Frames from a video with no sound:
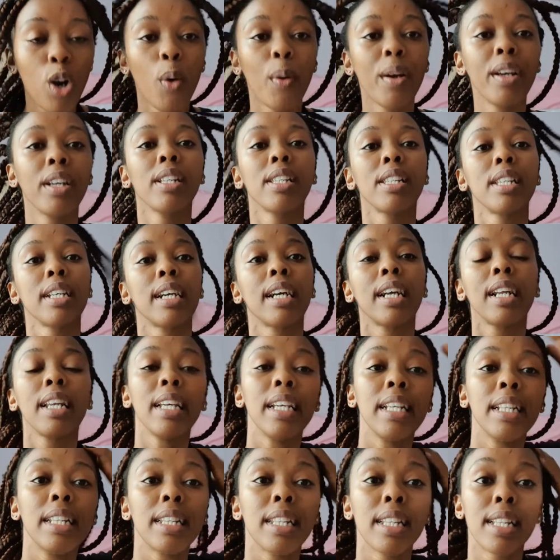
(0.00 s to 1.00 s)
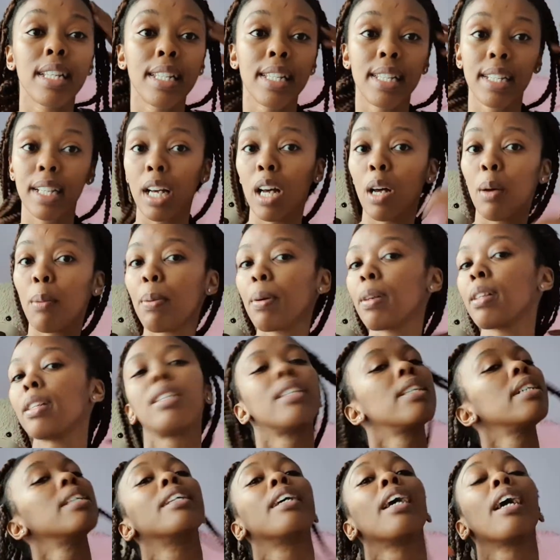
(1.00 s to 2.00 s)
going to clean the scalp
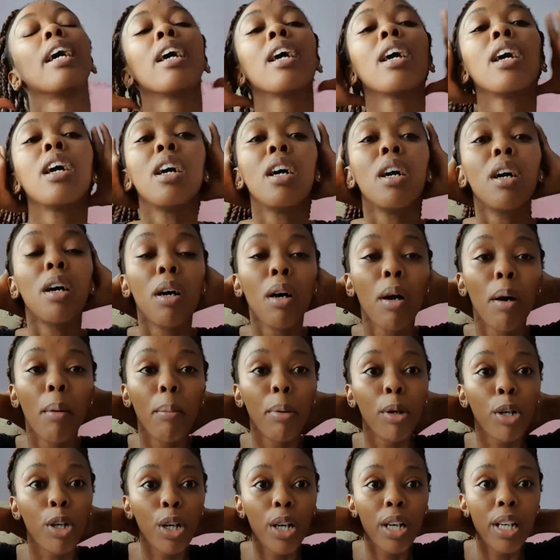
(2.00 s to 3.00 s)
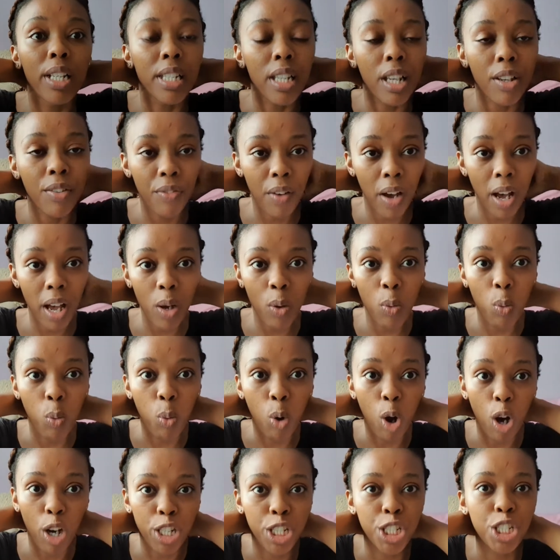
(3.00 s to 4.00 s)
today, because if I
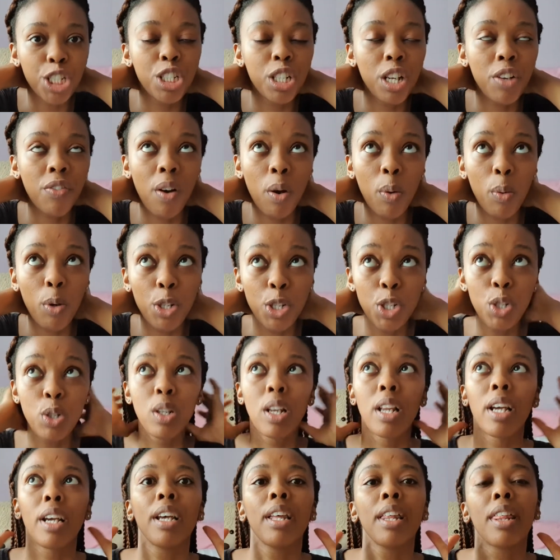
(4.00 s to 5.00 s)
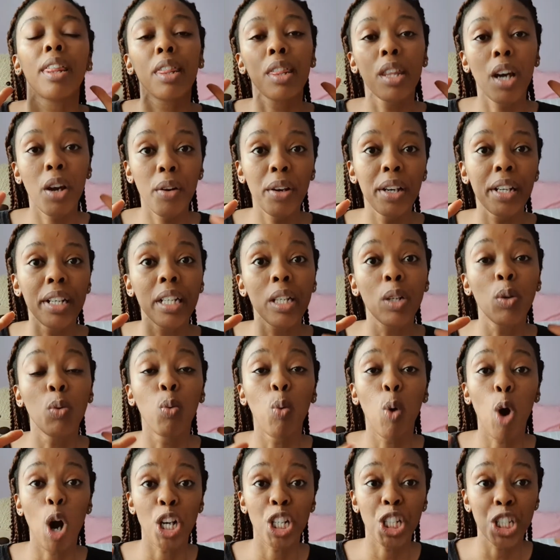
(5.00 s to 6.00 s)
were to like thoroughly
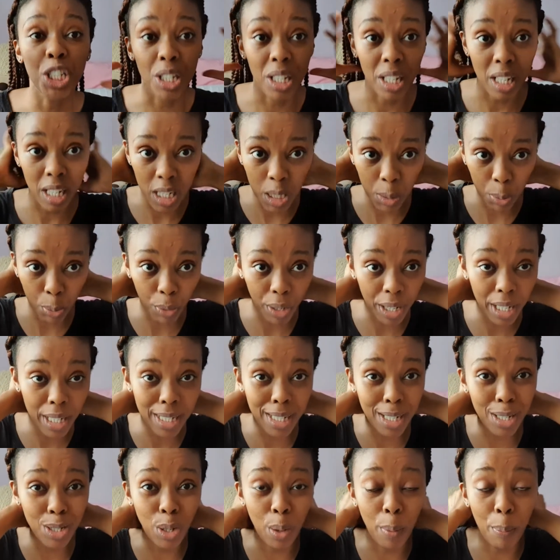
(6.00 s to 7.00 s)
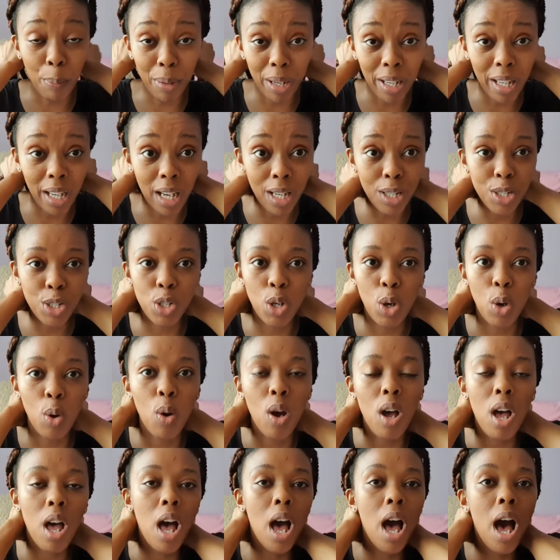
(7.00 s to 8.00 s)
wash these braids, these are bigger,
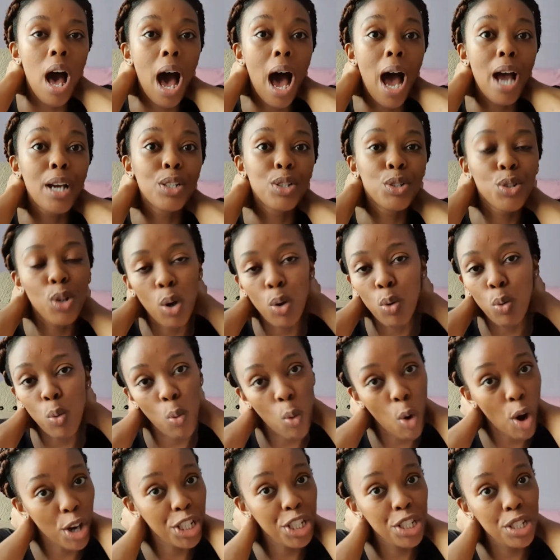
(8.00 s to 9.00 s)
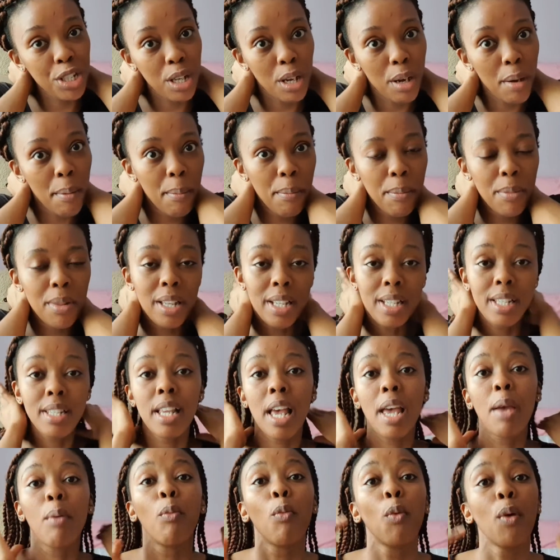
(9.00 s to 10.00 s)
so I don't wash them the
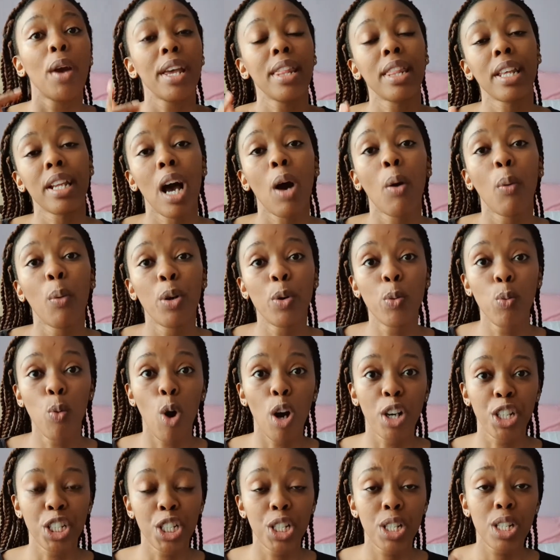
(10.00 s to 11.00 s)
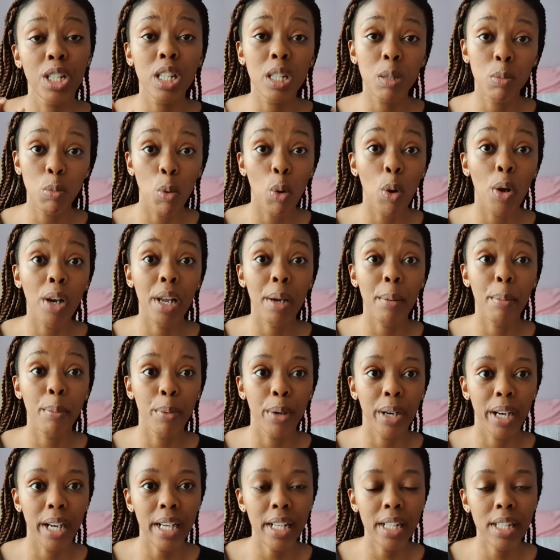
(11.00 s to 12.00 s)
same way that I would wash smaller
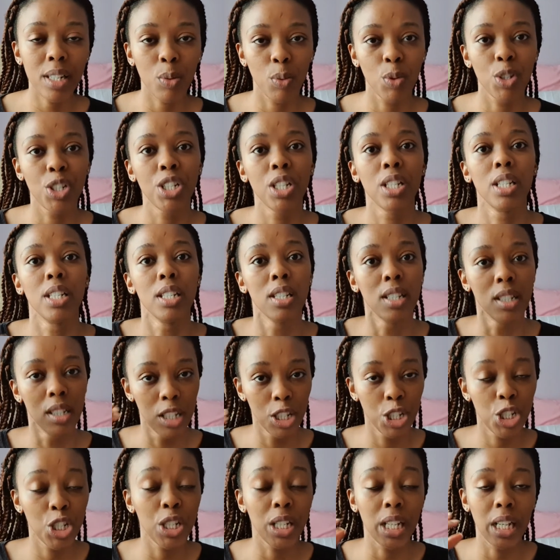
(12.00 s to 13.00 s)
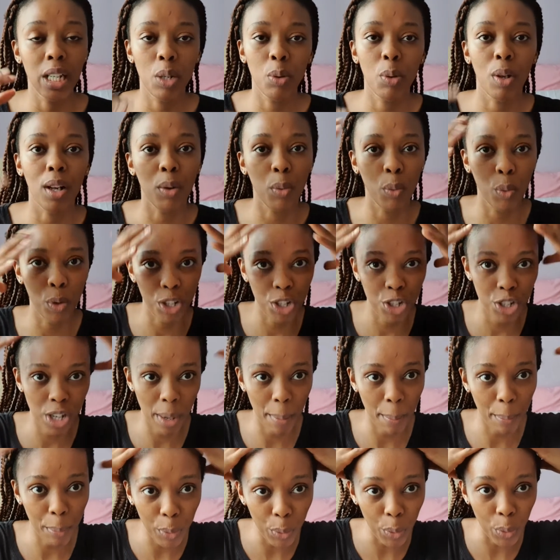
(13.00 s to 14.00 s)
braids, which is literally with
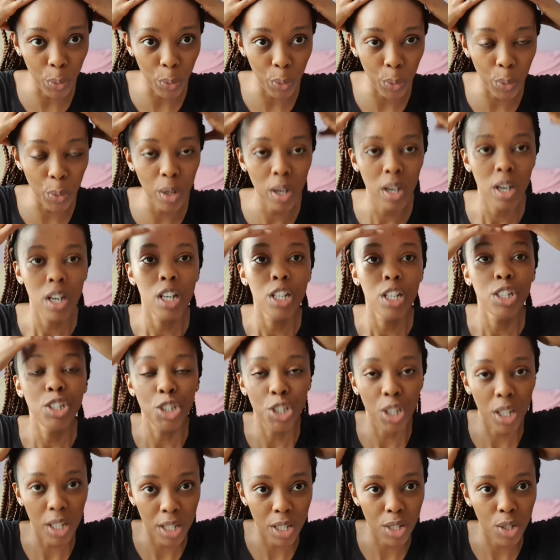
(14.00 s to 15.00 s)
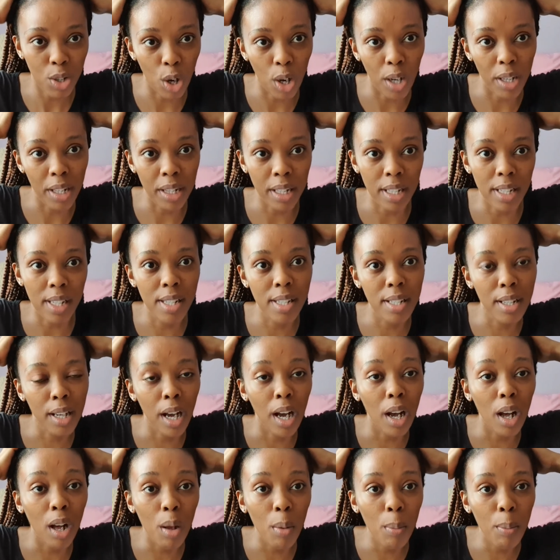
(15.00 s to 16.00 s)
shampoo just on the
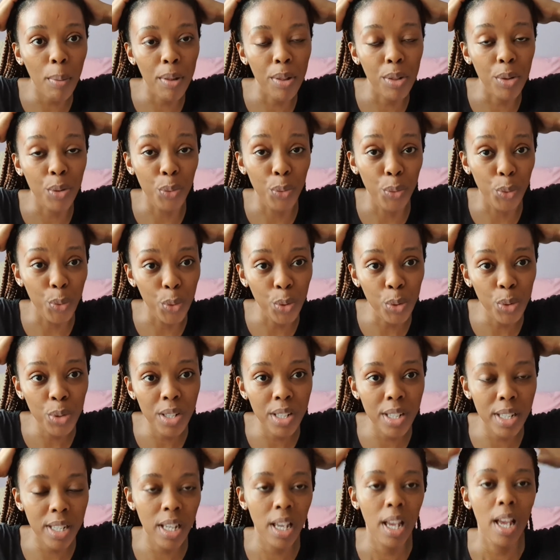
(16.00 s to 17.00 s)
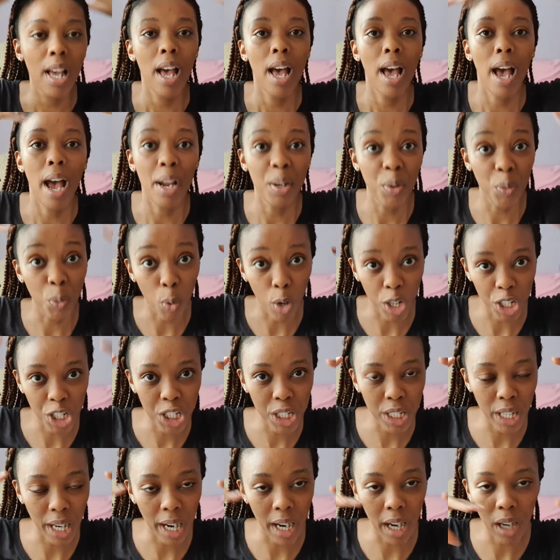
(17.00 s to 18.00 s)
scalp and the roots and wash
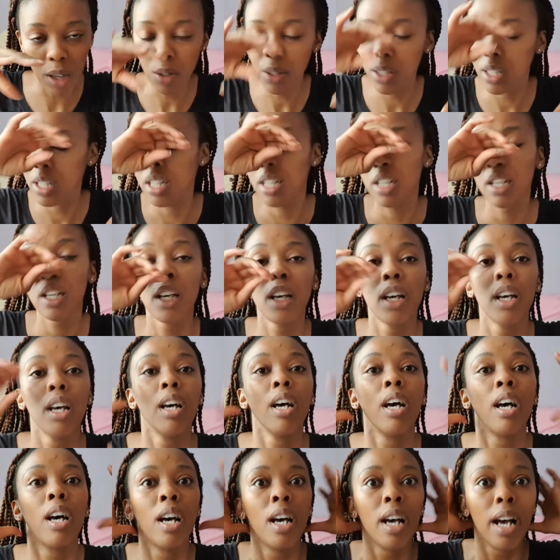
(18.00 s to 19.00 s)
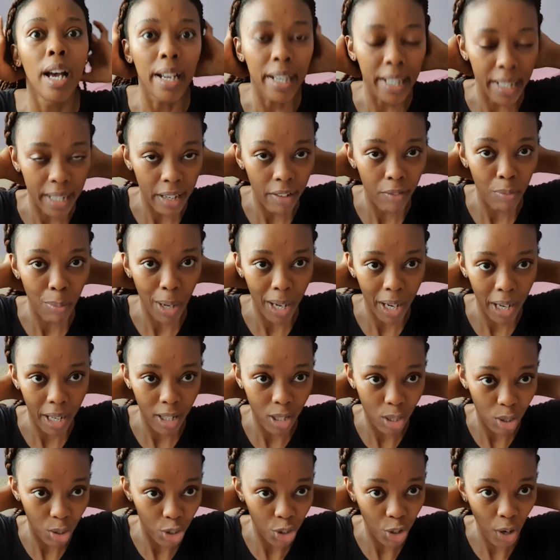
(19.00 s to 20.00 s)
it out and leave my hair
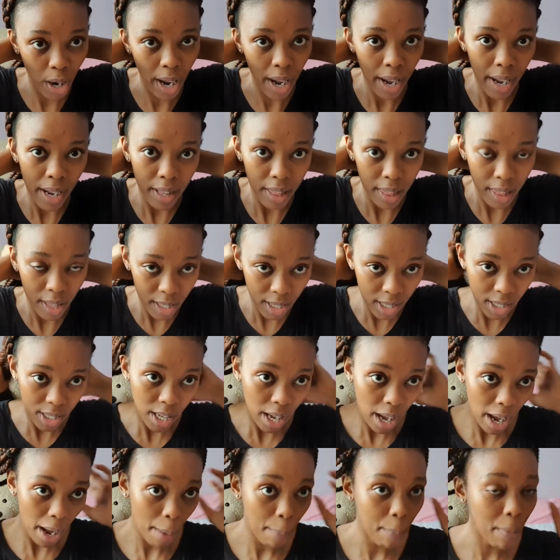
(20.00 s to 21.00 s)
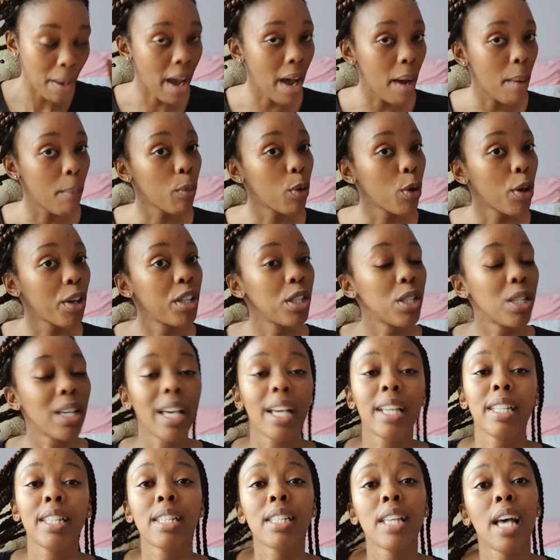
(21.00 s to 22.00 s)
to dry. This time I'm going to
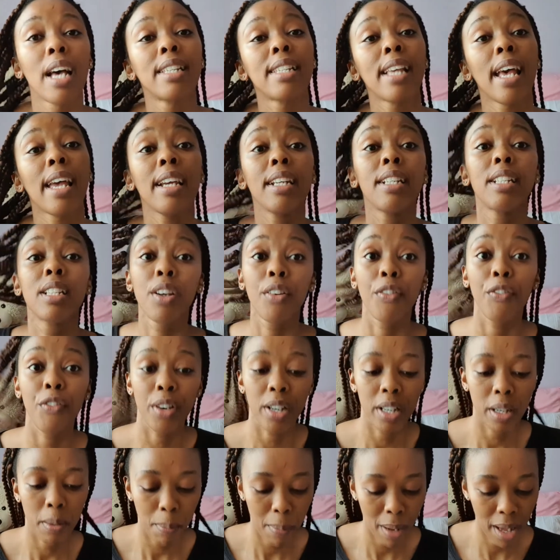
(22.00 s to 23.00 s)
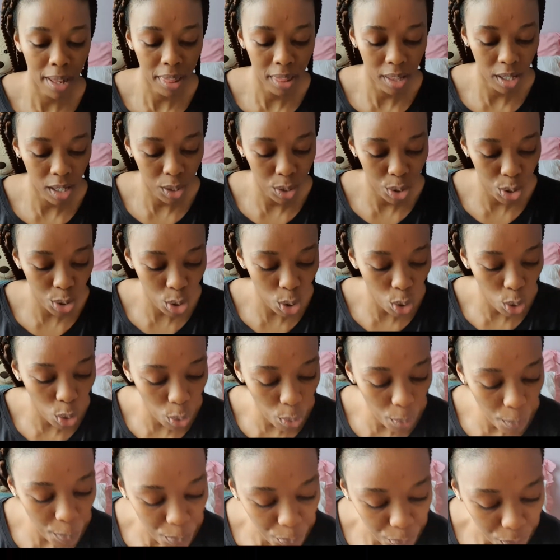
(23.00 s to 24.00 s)
exercise a different method.
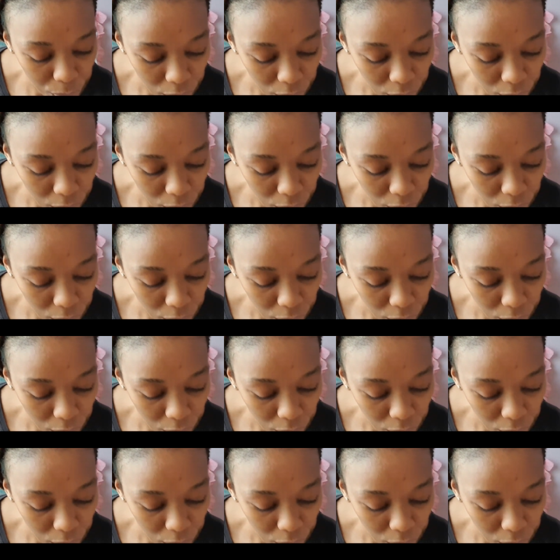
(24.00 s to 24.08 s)
So